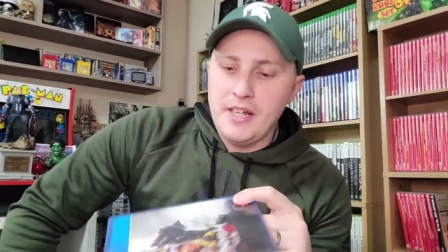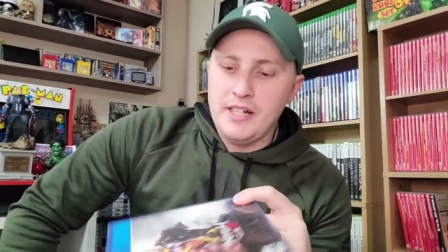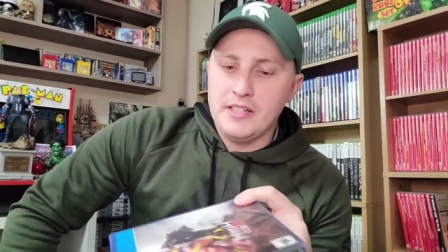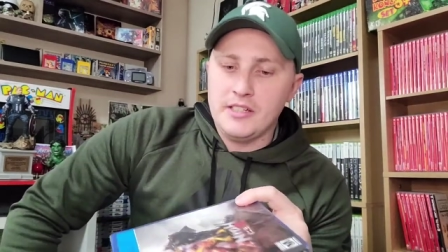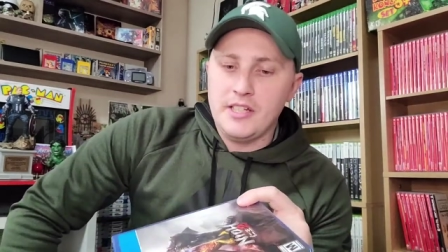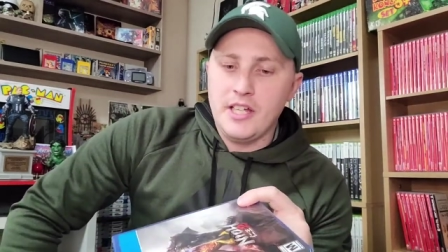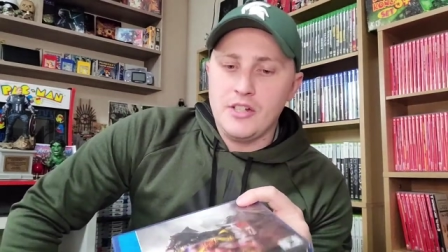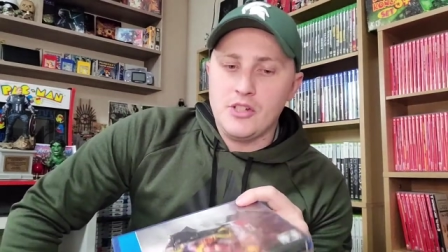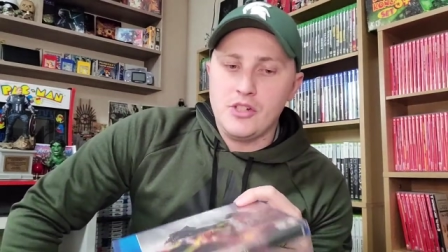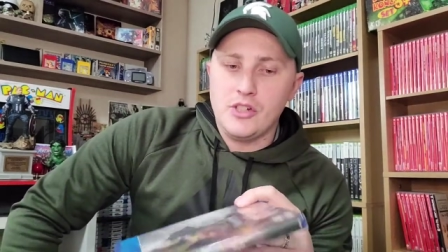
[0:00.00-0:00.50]
paying
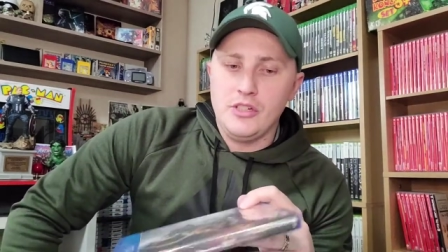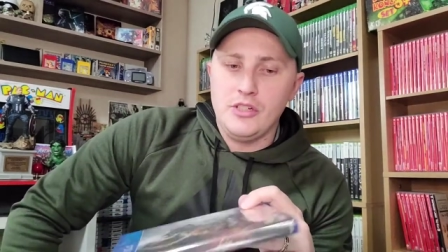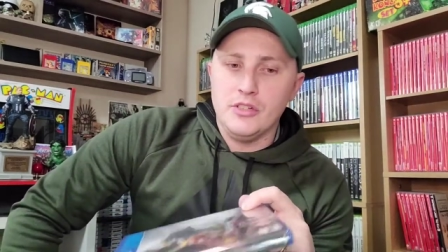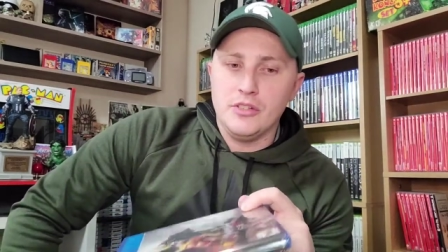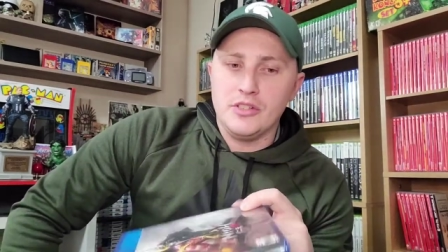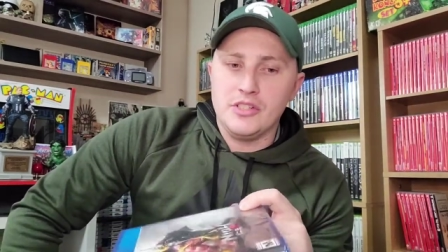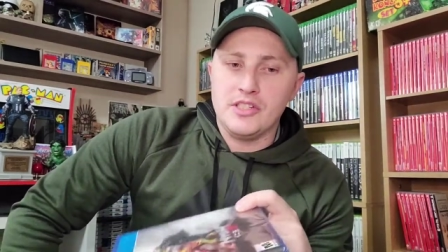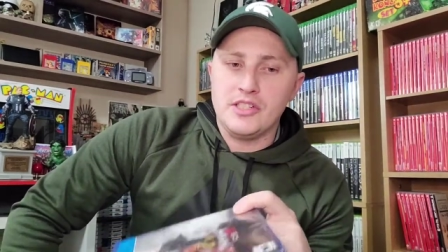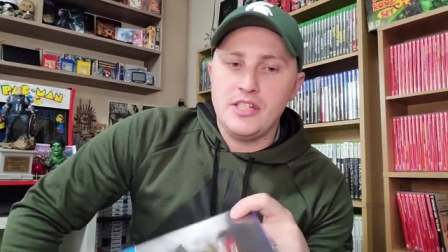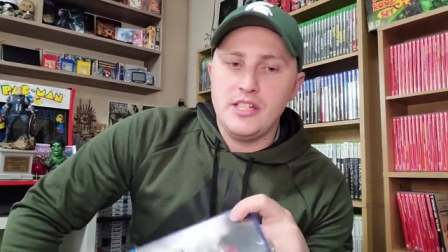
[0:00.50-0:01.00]
attention,
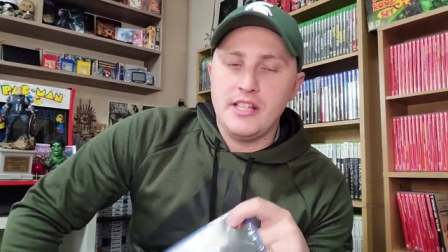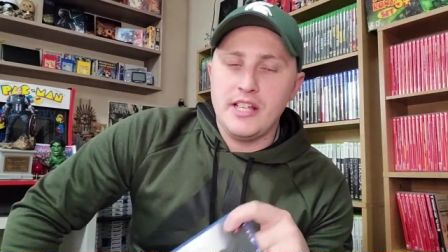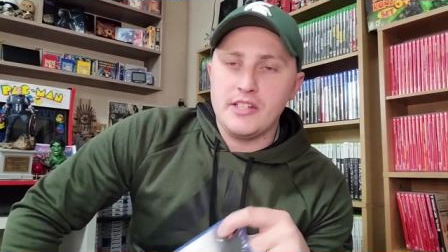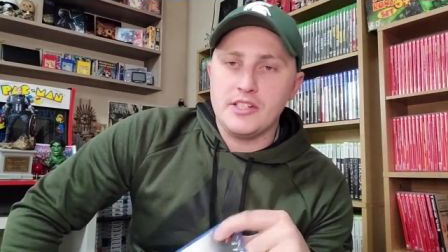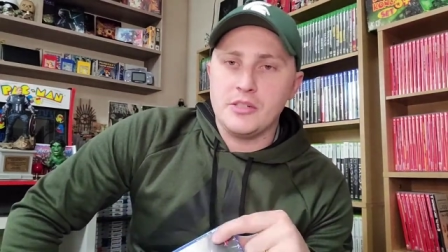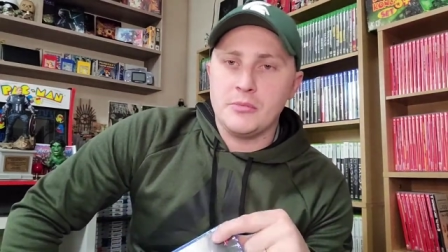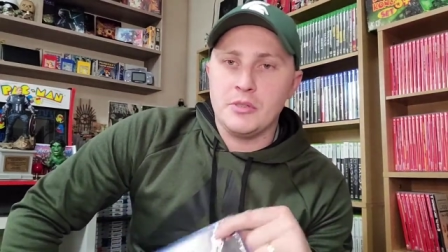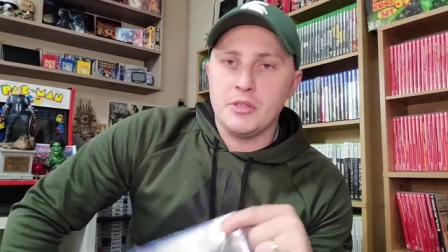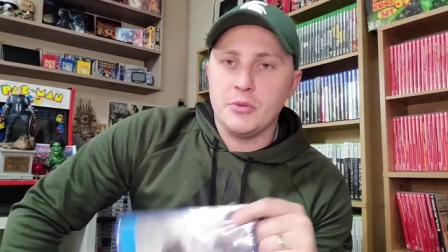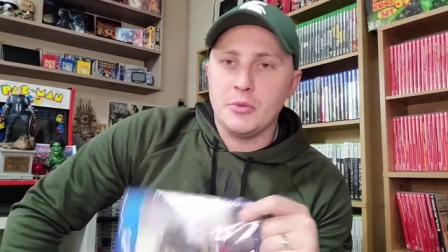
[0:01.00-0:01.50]
you'll see that
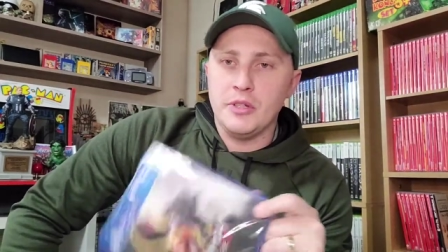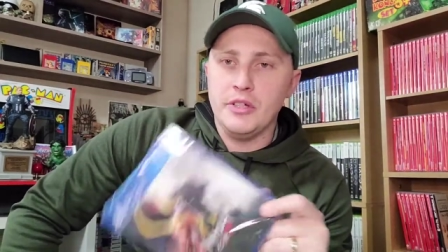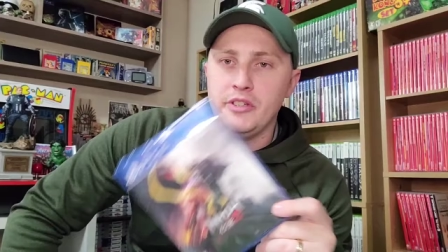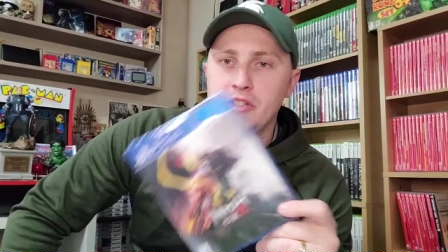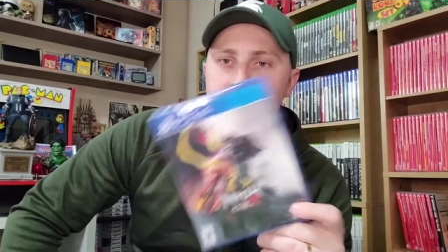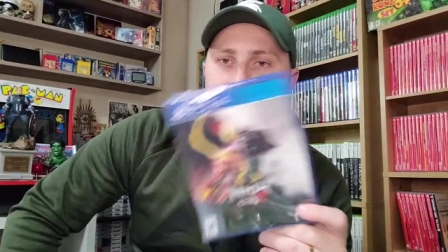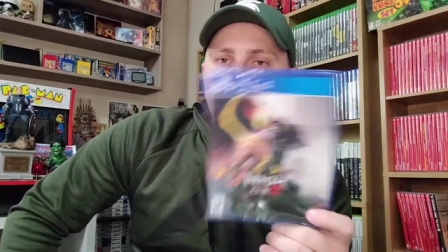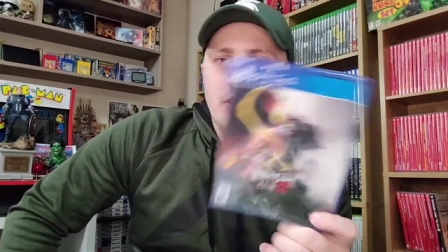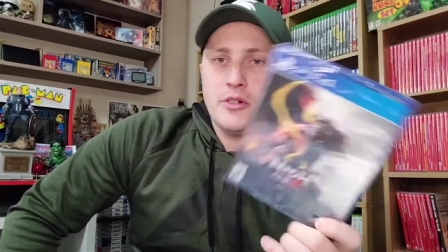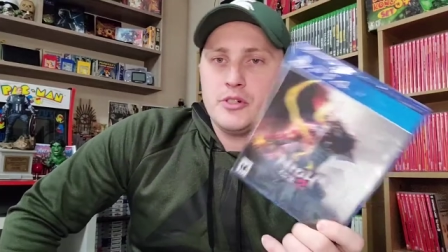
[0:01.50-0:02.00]
some of the
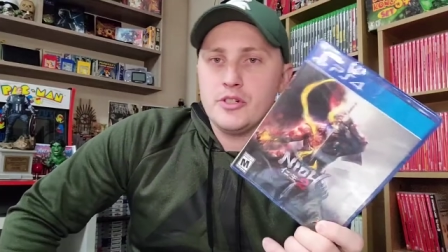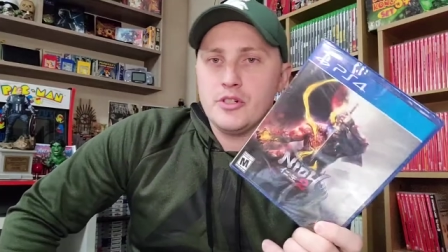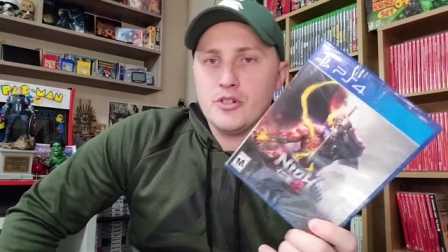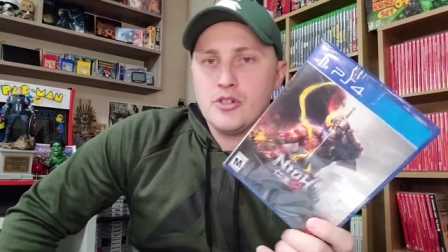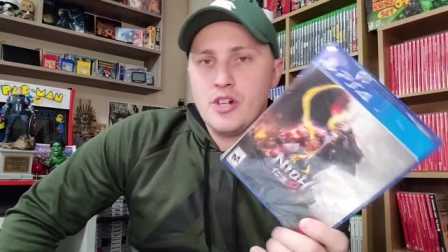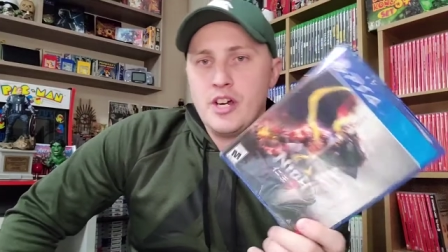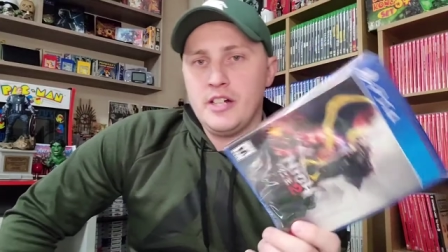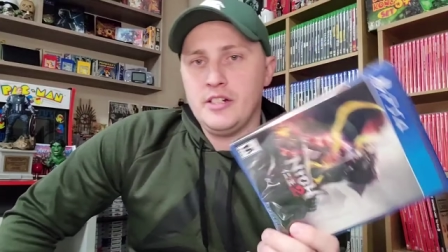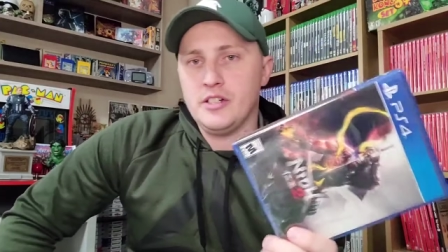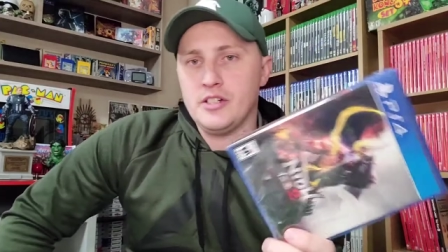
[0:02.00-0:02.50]
retailers are
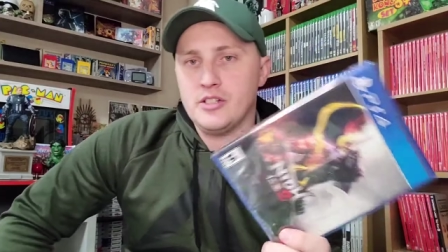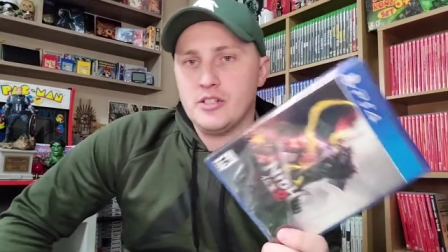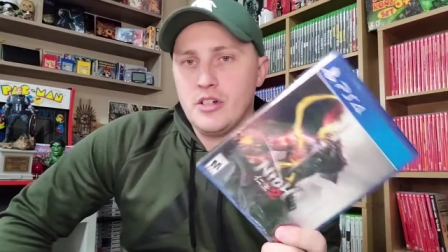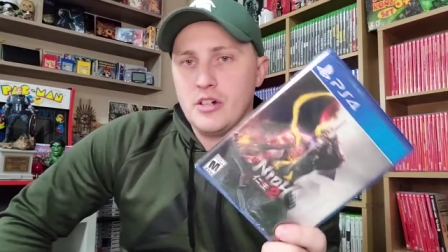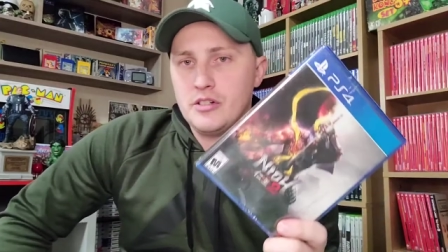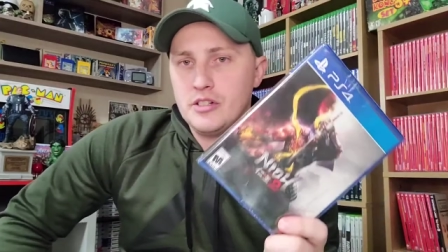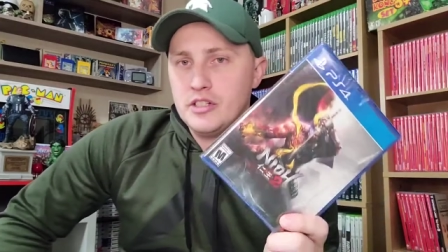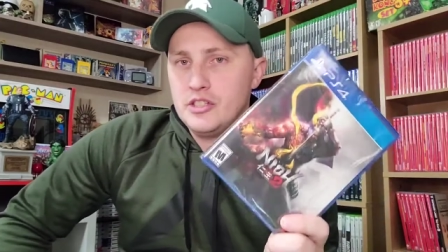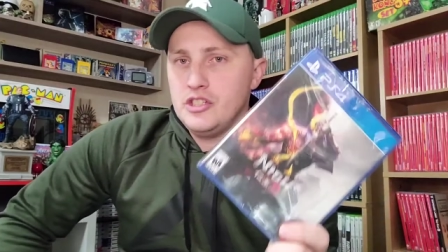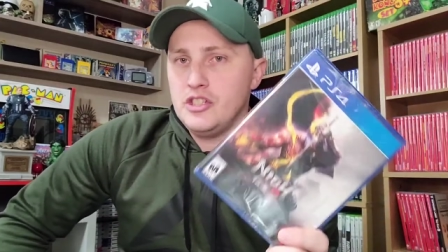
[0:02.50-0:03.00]
trying to
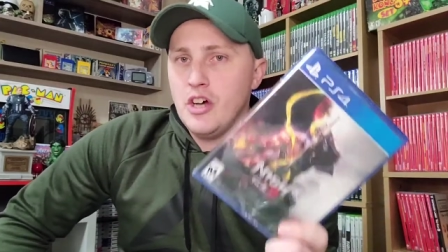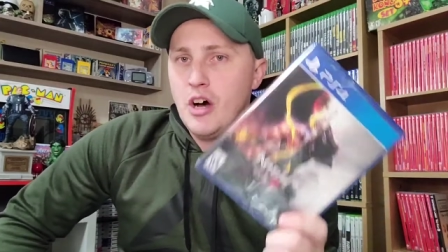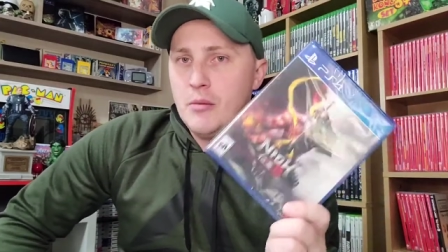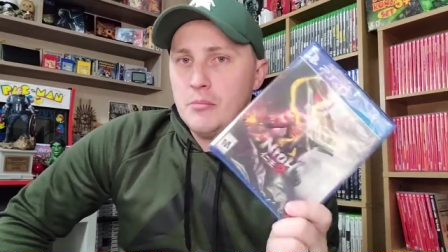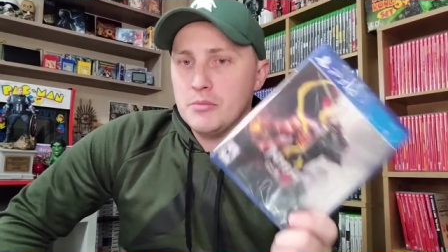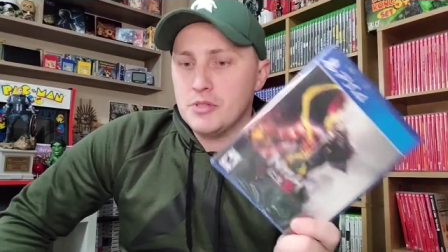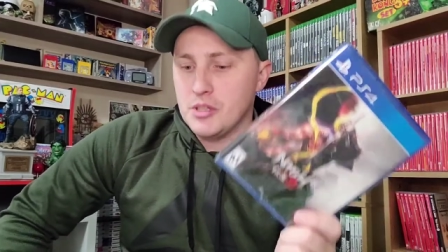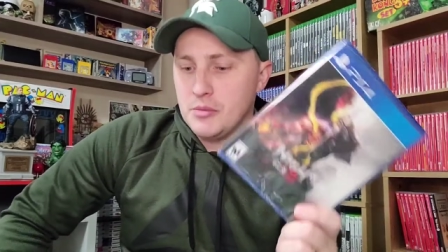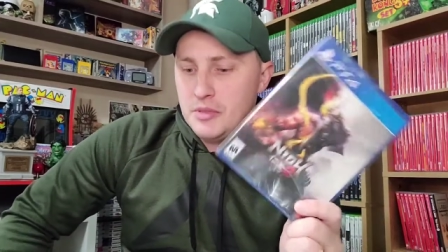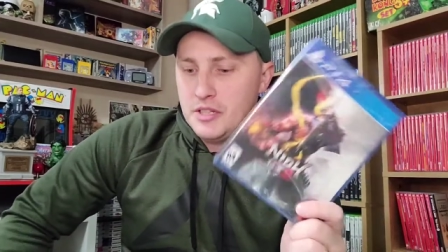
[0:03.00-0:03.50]
start to
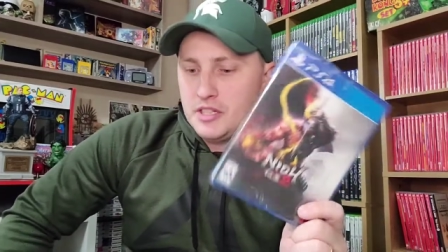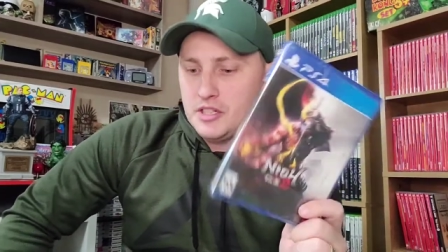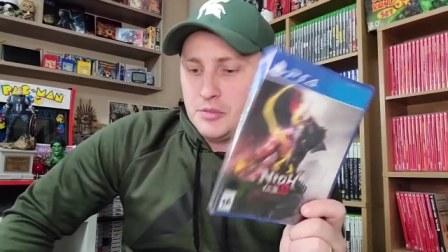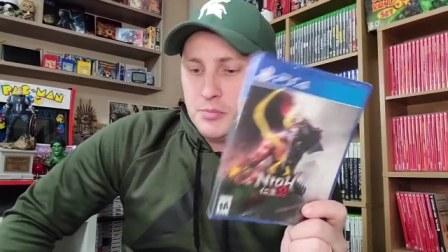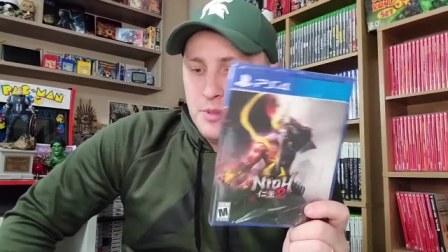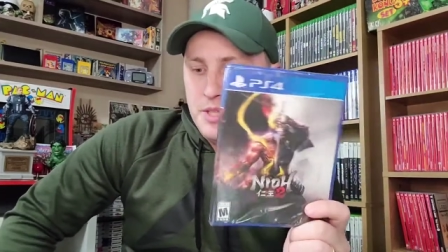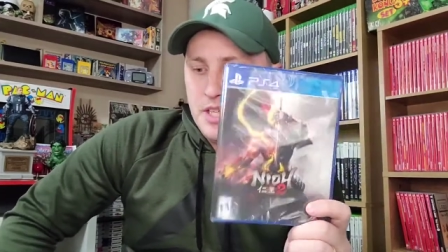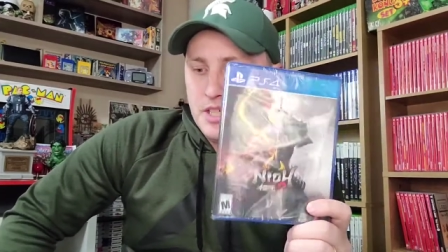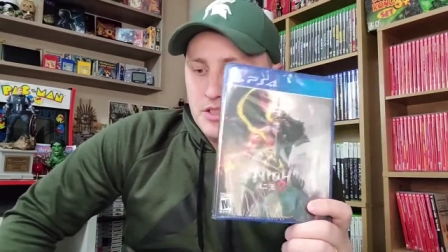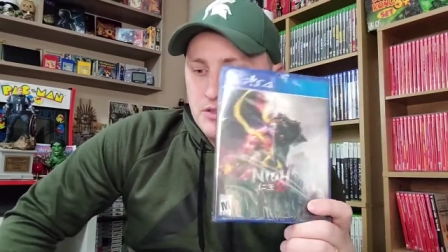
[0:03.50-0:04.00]
dump some of these
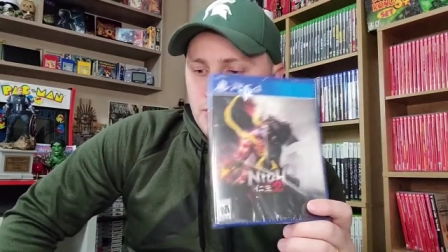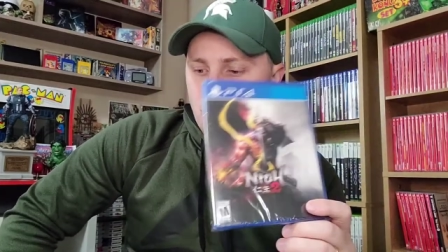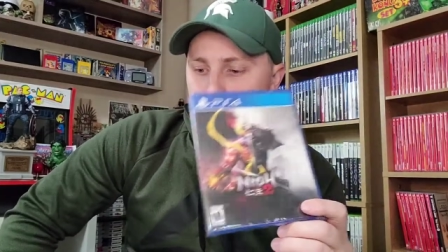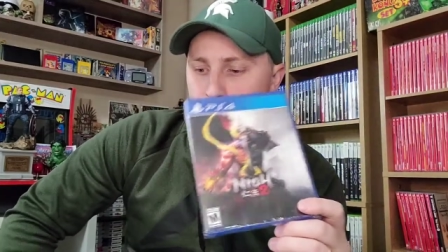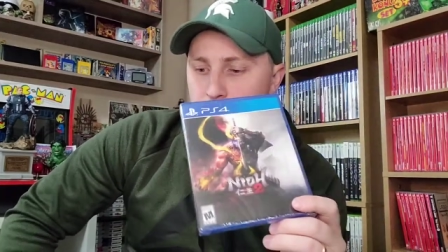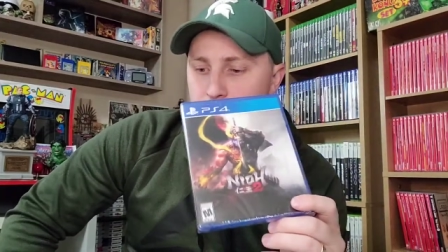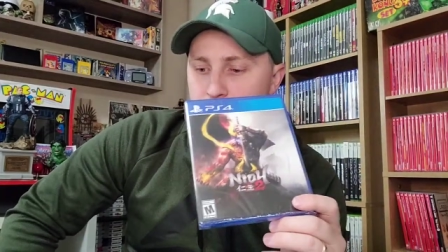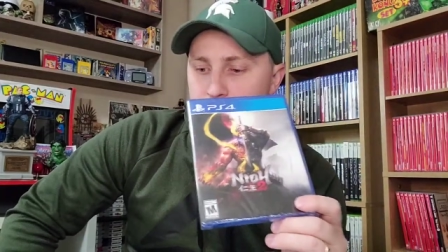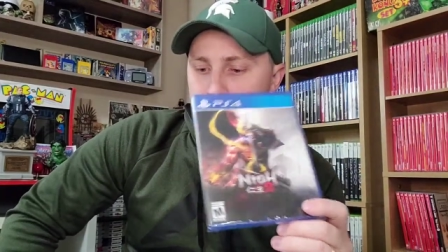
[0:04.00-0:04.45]
PS4 and